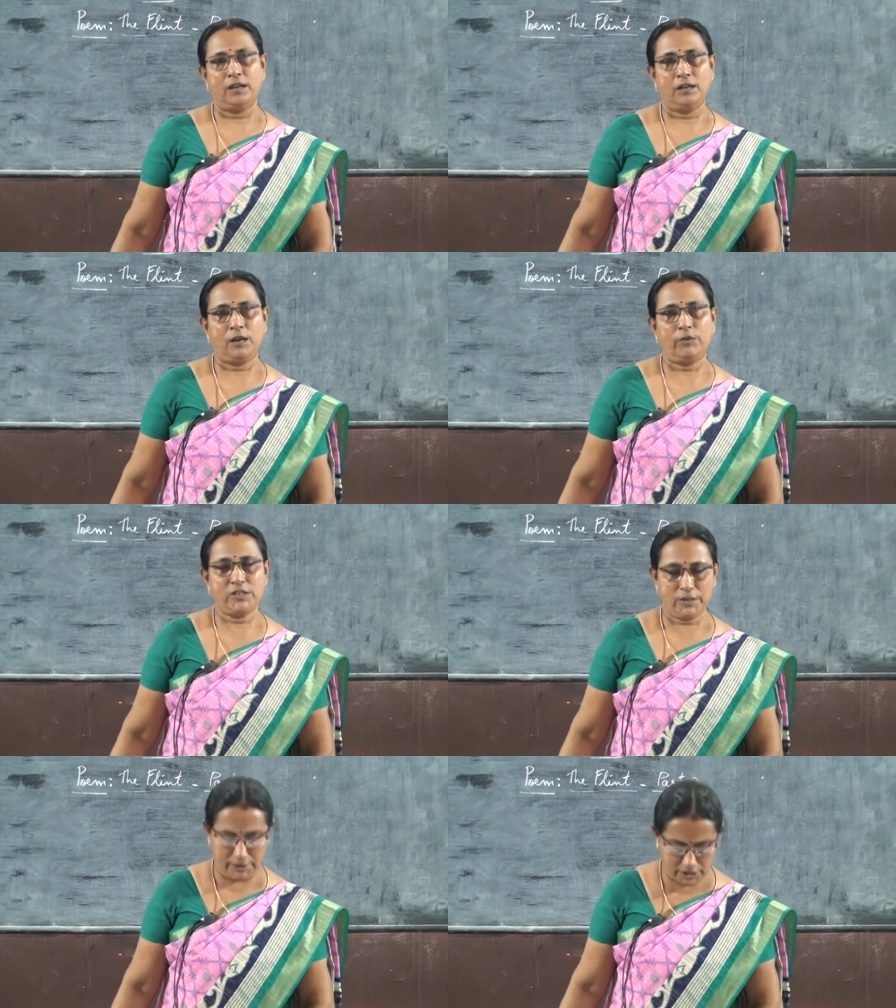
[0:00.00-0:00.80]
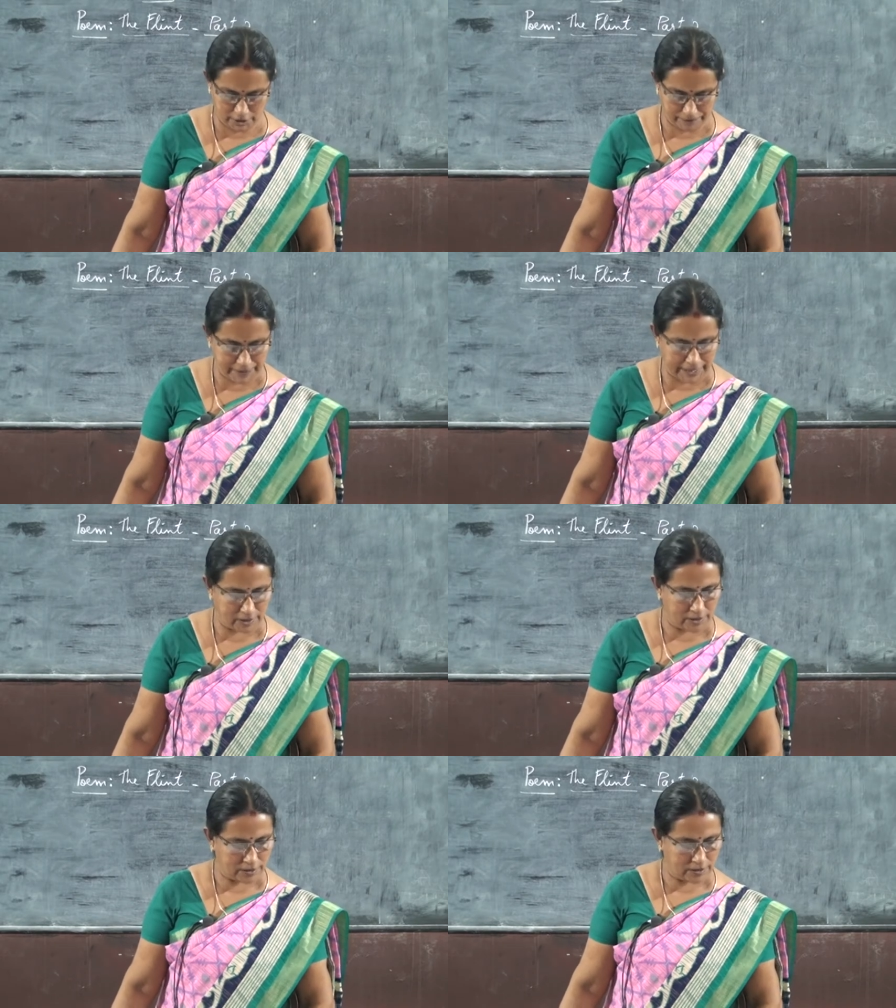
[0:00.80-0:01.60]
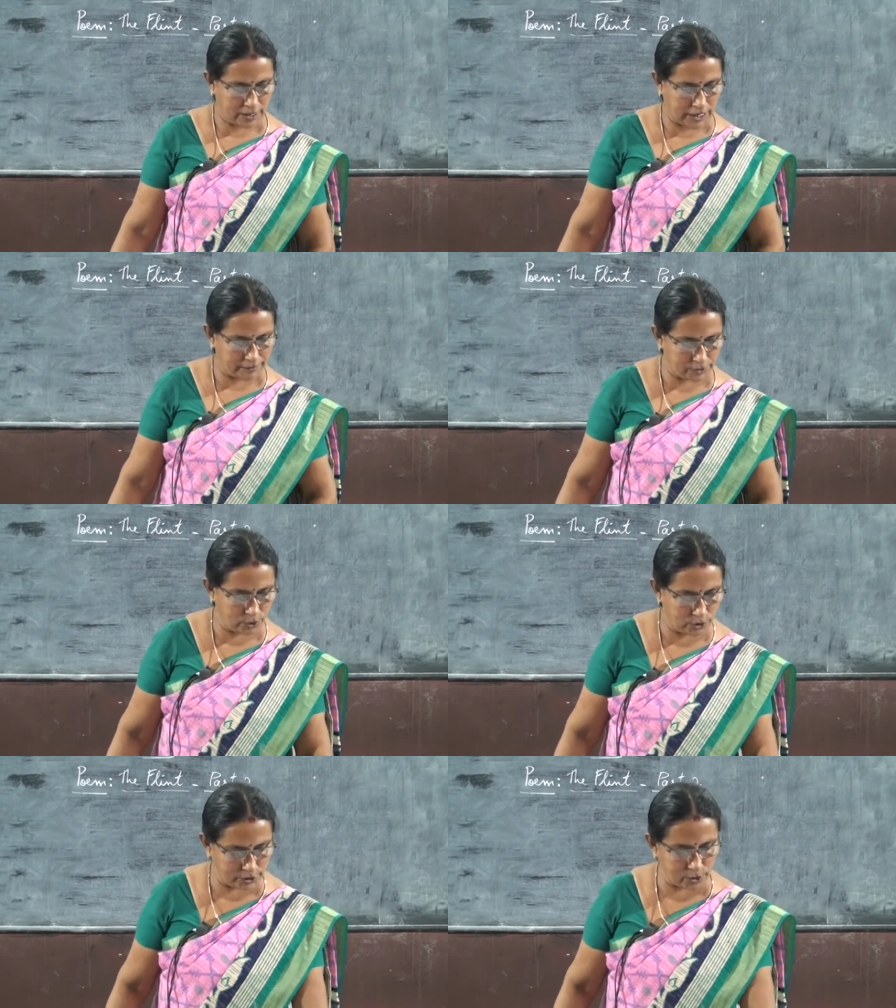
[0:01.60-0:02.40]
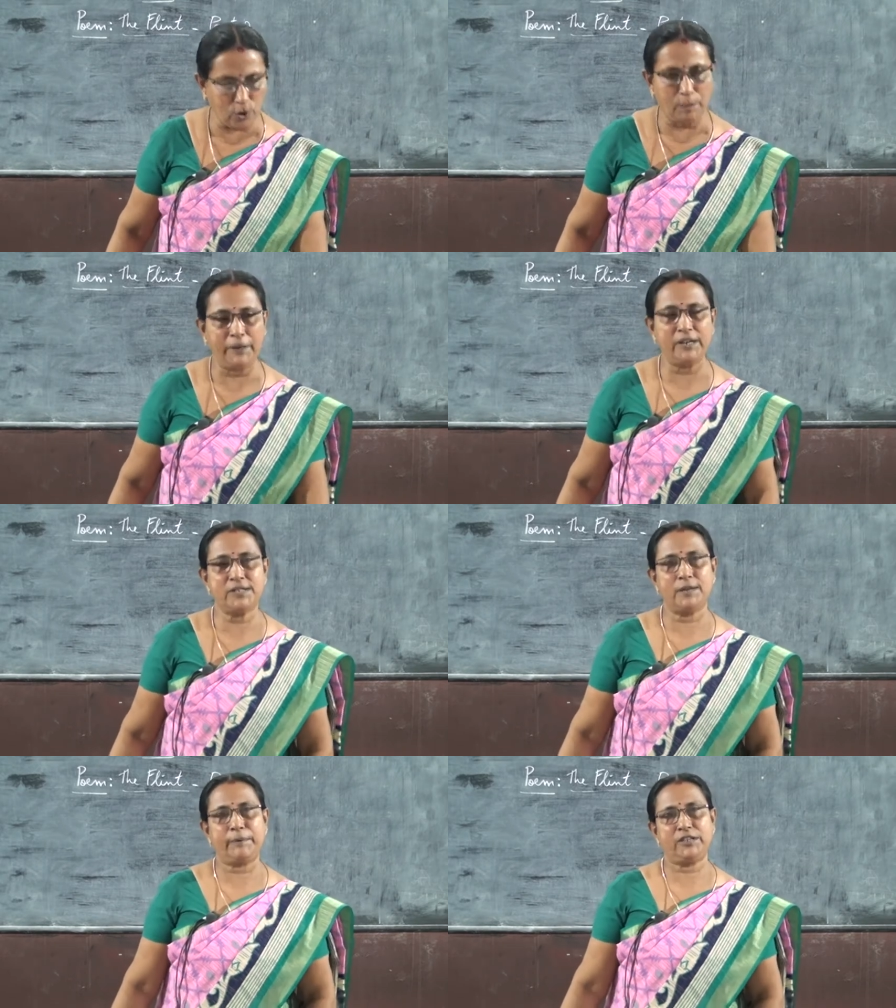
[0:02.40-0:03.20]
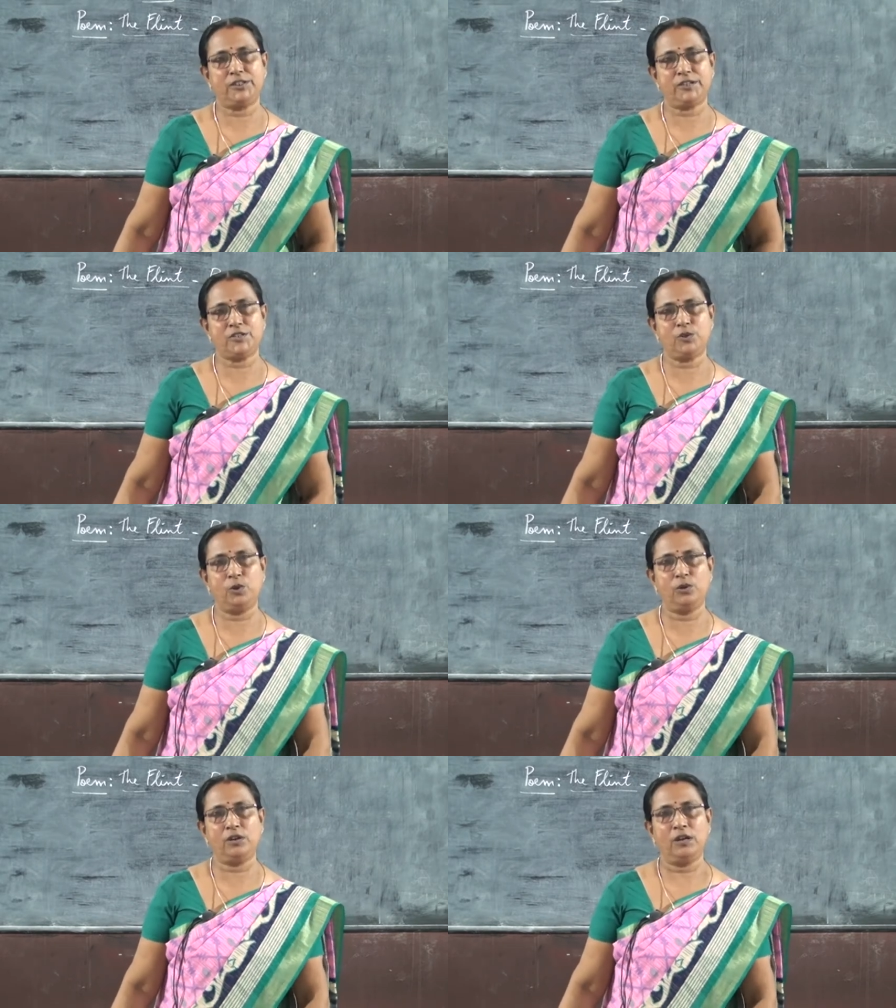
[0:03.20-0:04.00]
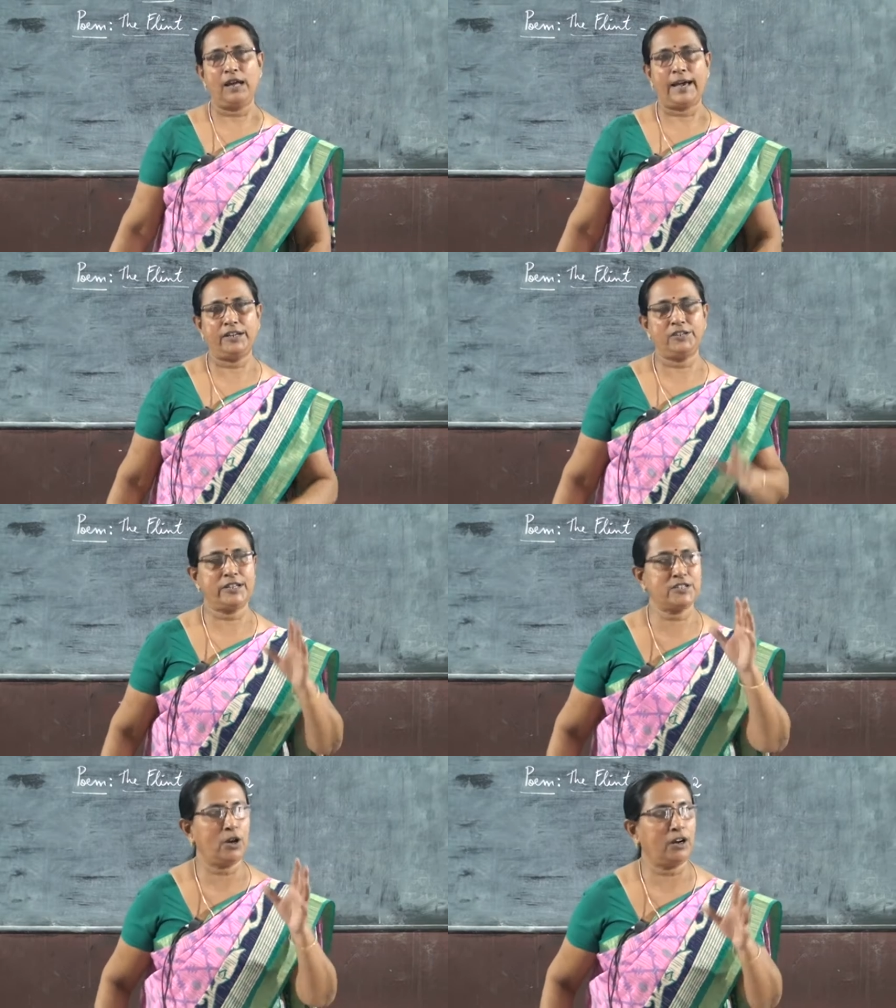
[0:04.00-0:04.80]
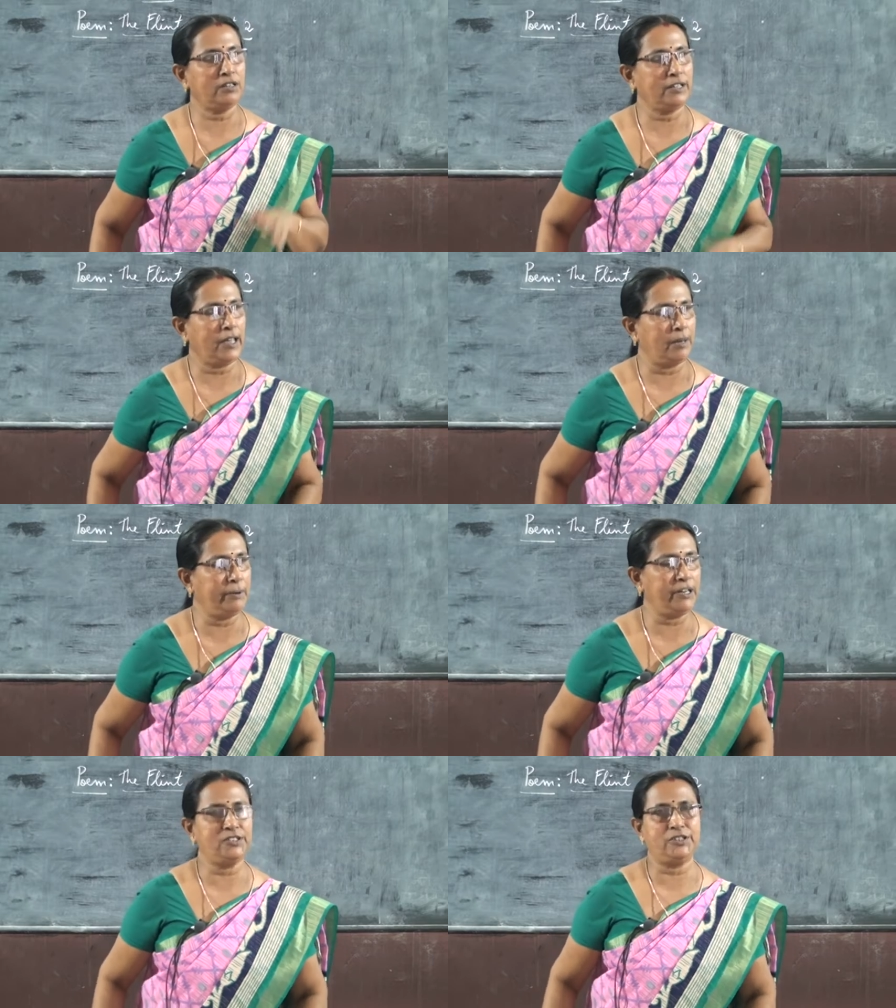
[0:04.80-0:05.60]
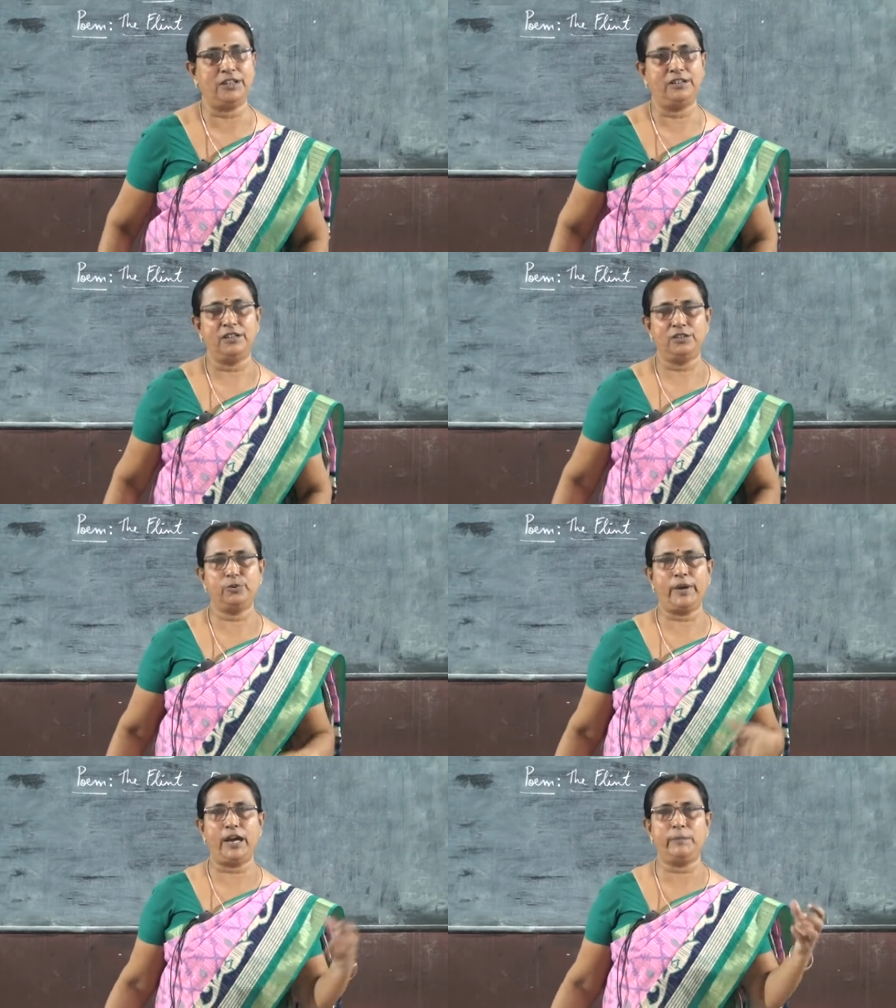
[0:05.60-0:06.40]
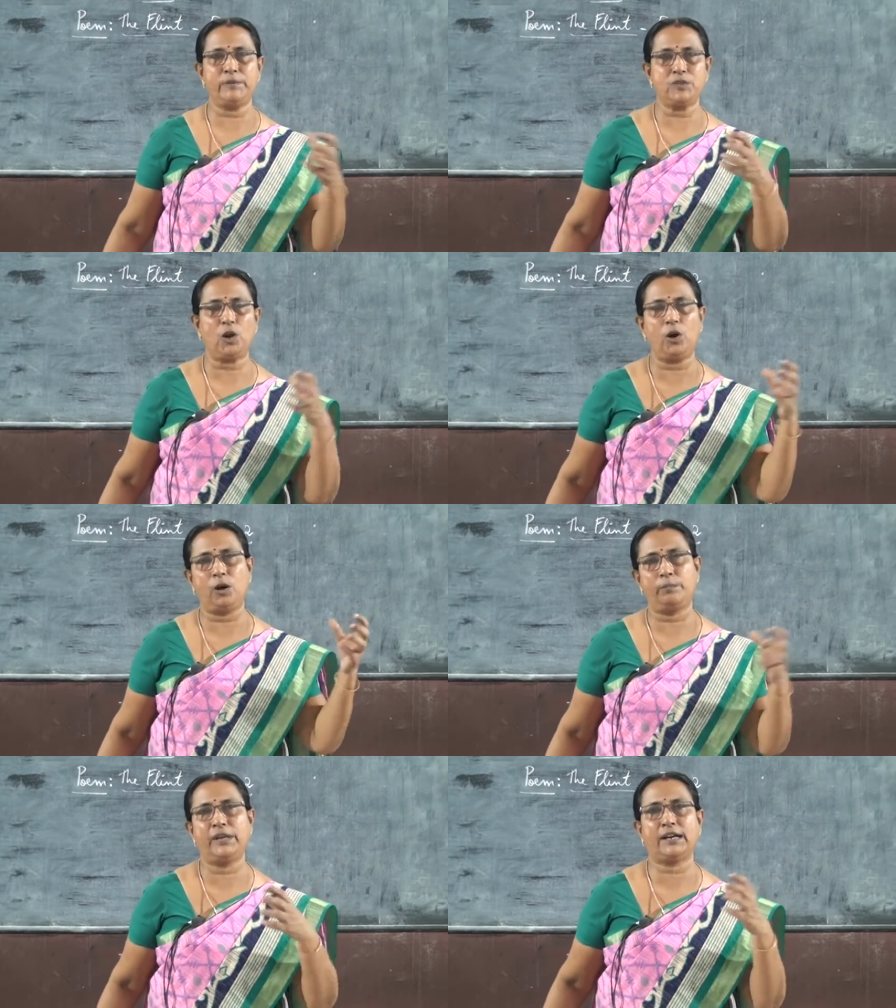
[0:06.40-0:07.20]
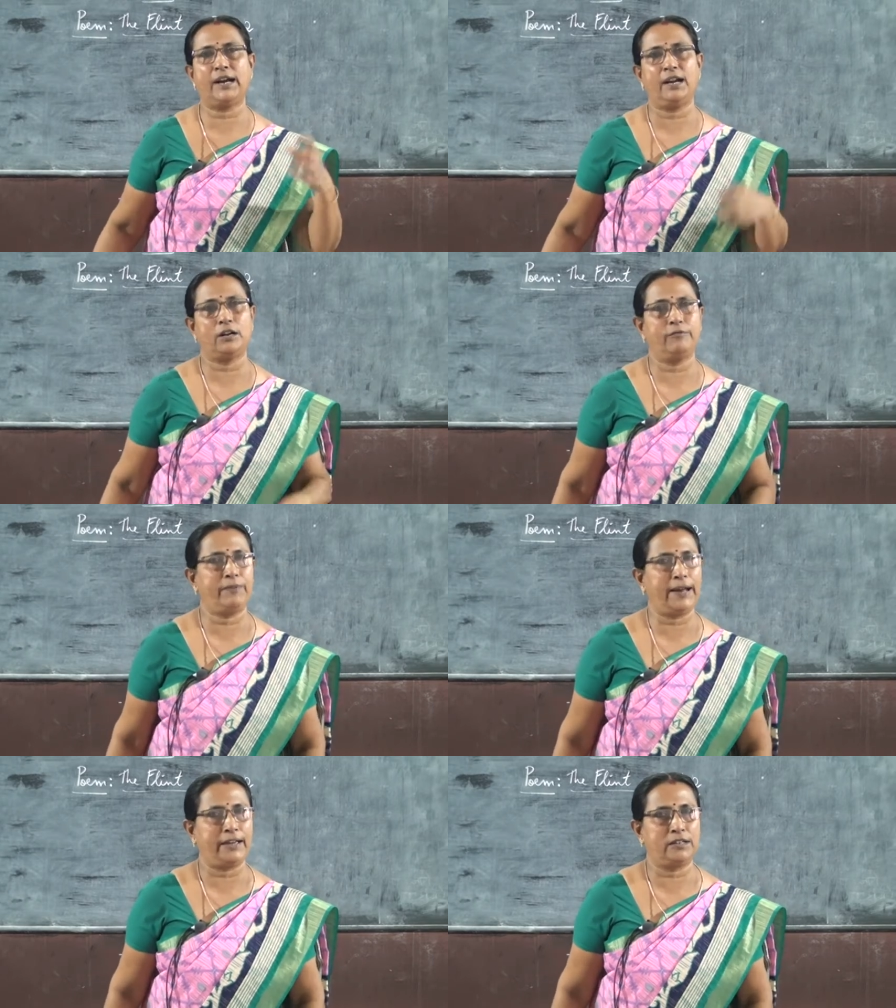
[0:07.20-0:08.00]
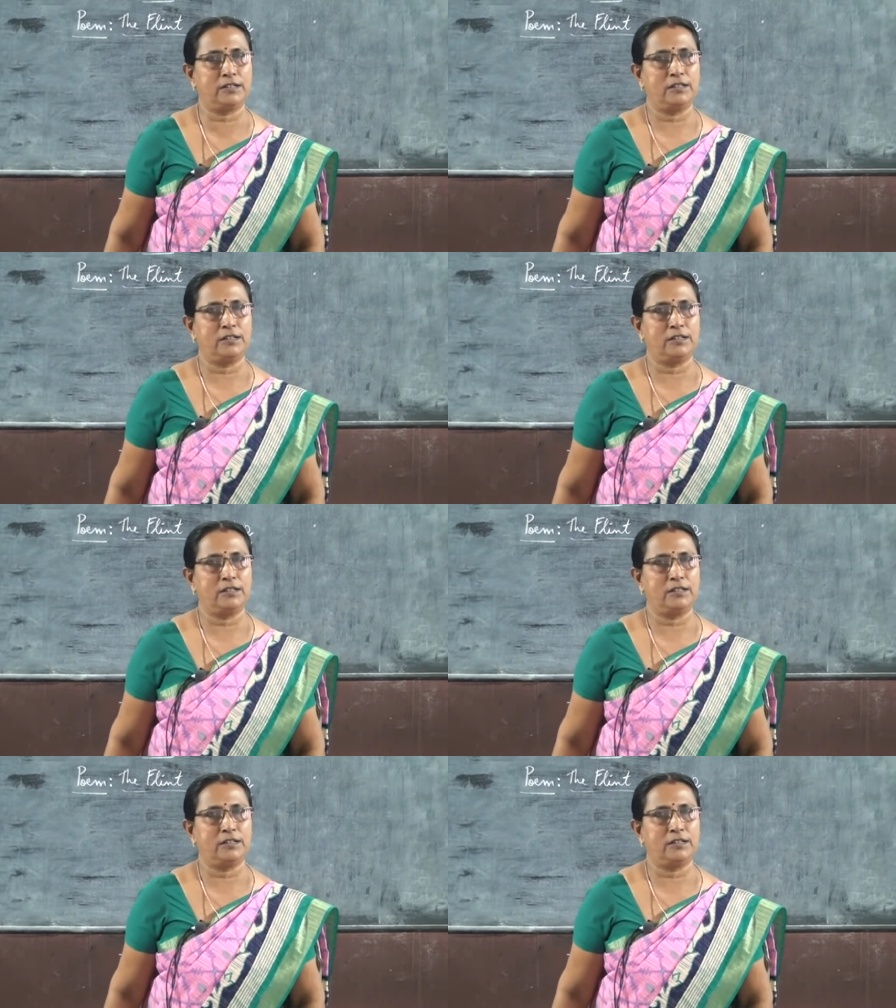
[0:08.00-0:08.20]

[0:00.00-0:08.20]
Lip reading: Now what is the meaning of that? I have told you opal is a precious stone and it has got the ability to absorb the color of light